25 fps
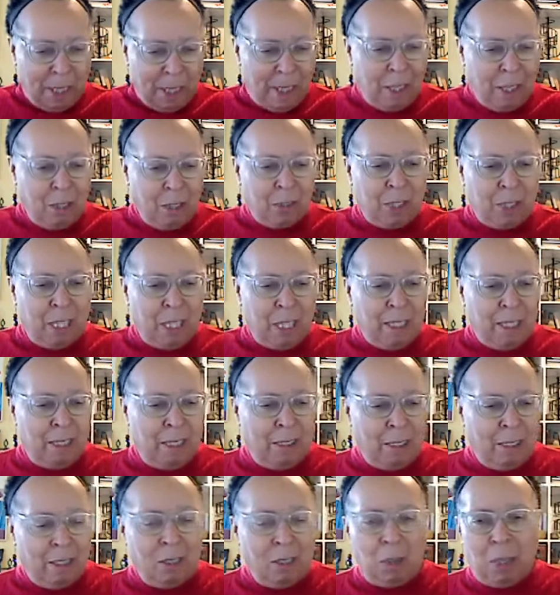house, and he
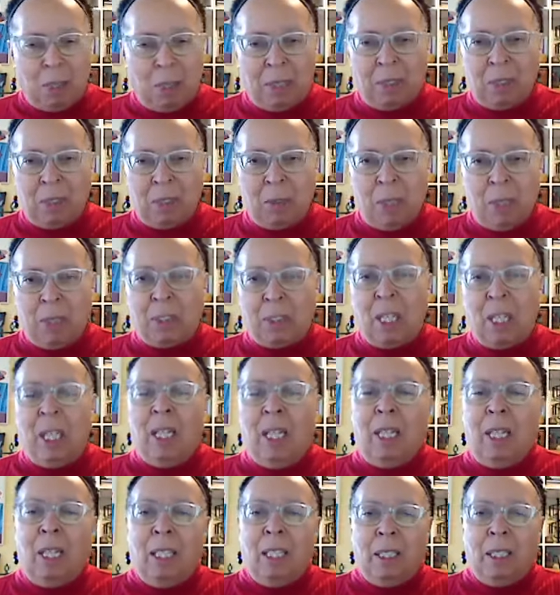said to one of his friends,
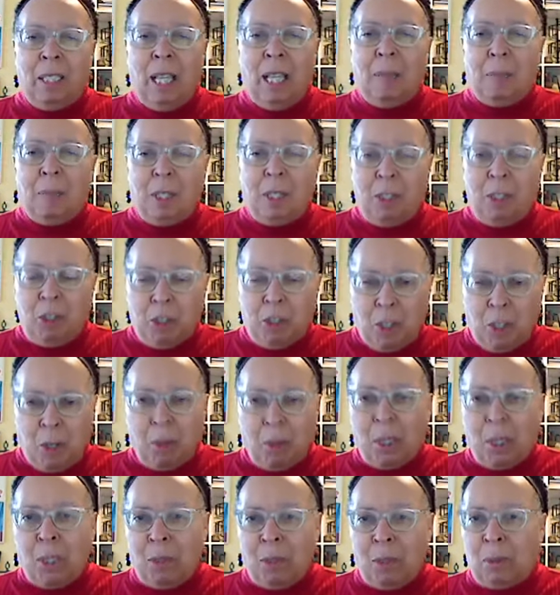"Let me
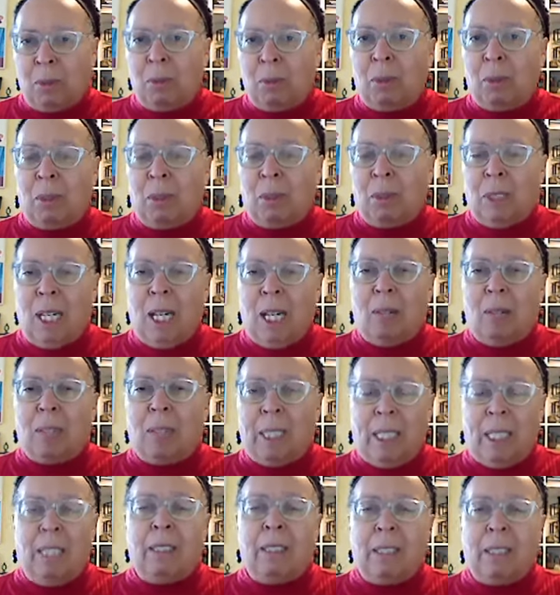show you how
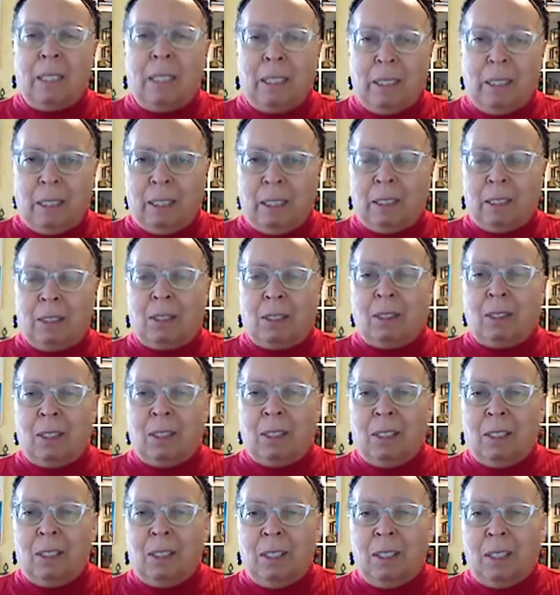easy it is
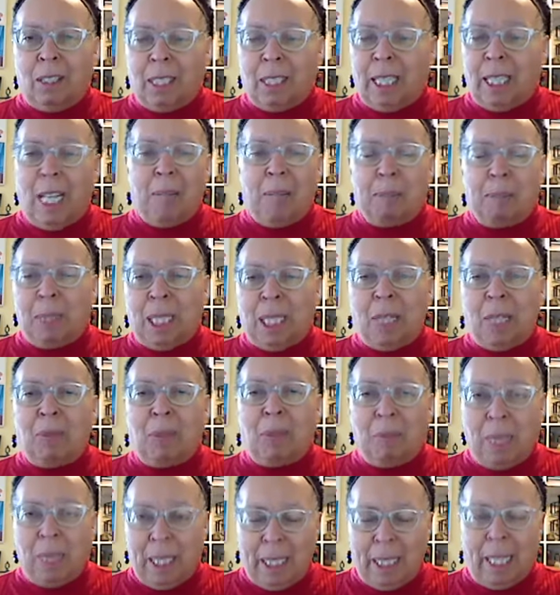to get money
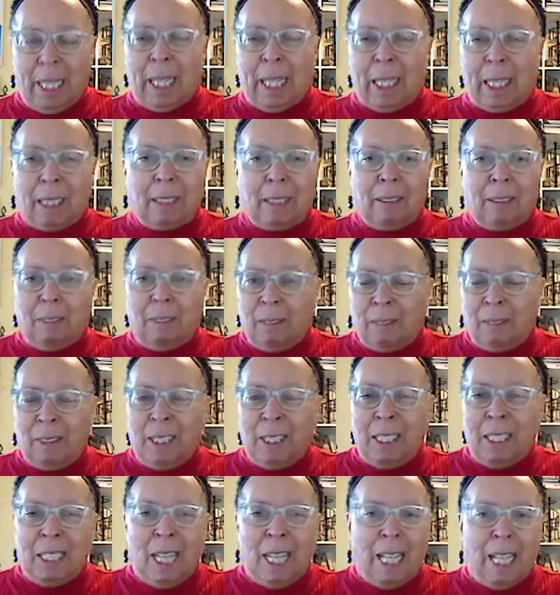from my dad."
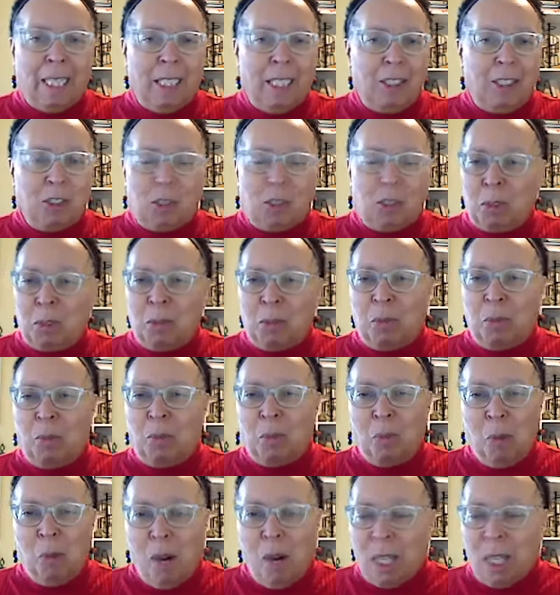And he just sort of
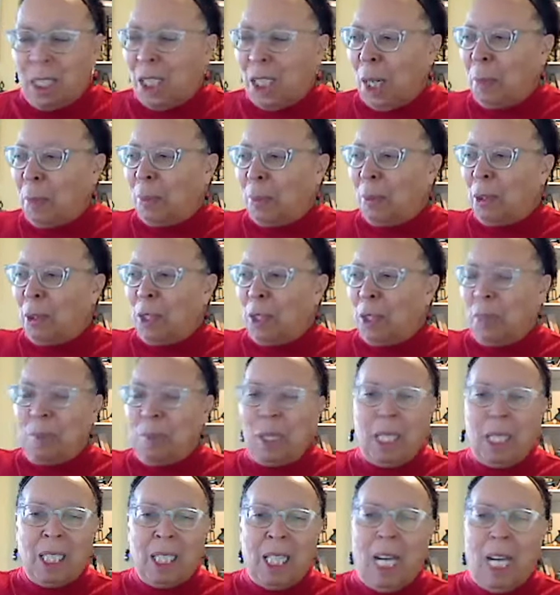walked up. We're in the
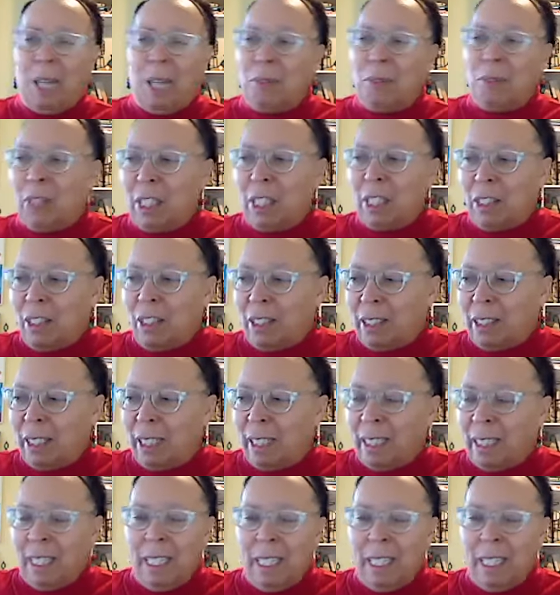middle of conversation. He's like,